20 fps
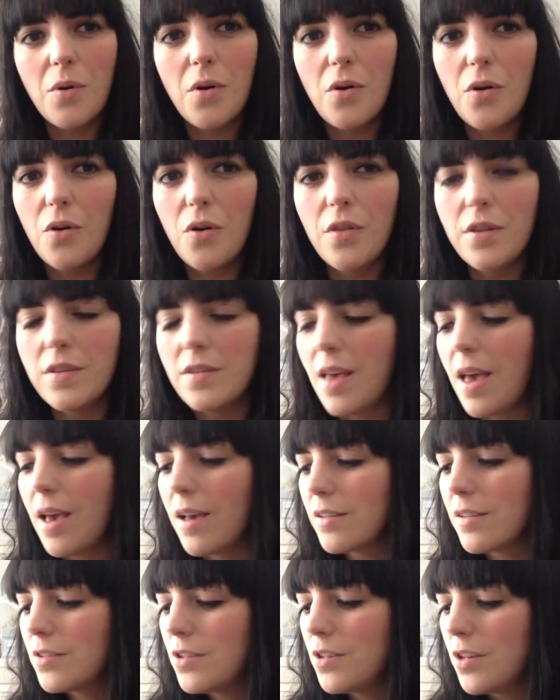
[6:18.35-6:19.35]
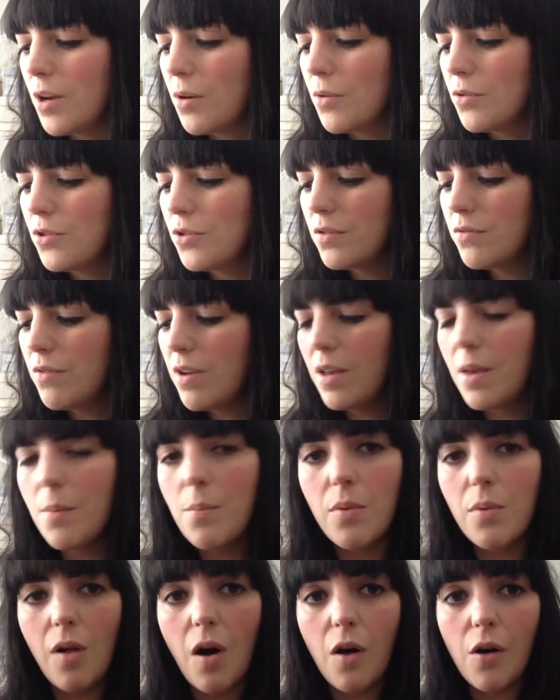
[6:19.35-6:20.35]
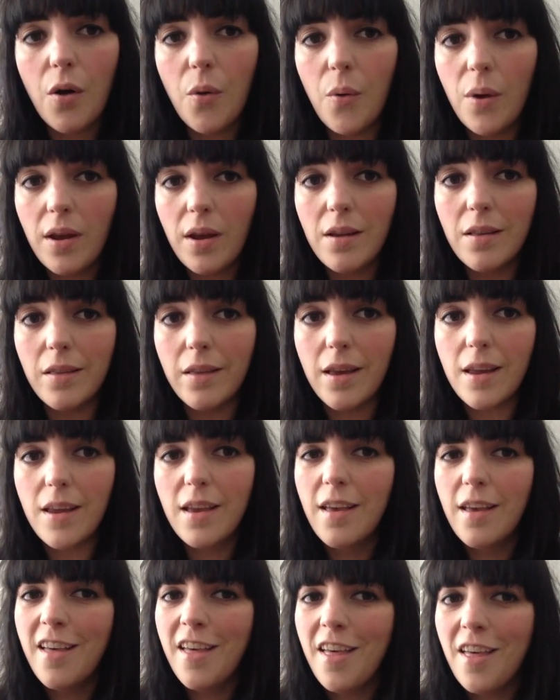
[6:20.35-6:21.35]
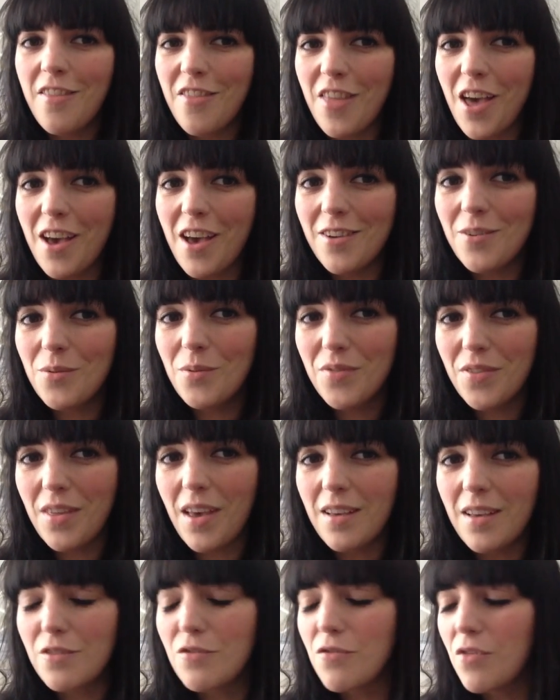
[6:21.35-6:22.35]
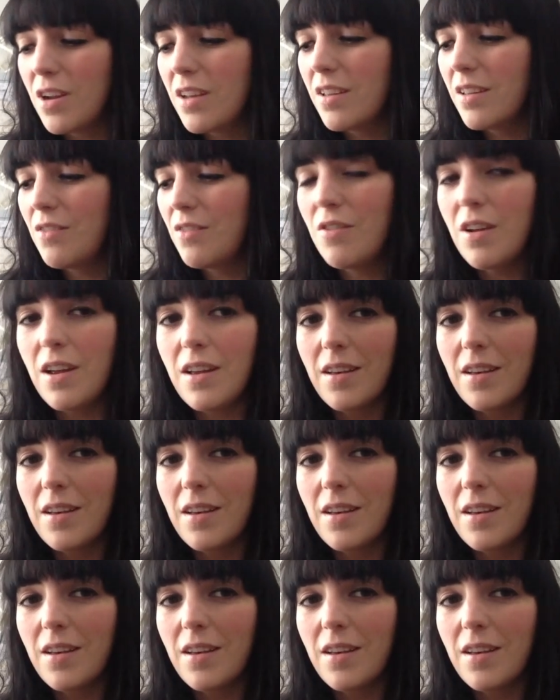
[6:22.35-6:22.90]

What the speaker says: all the text, you know, and just really blog quickly, that is really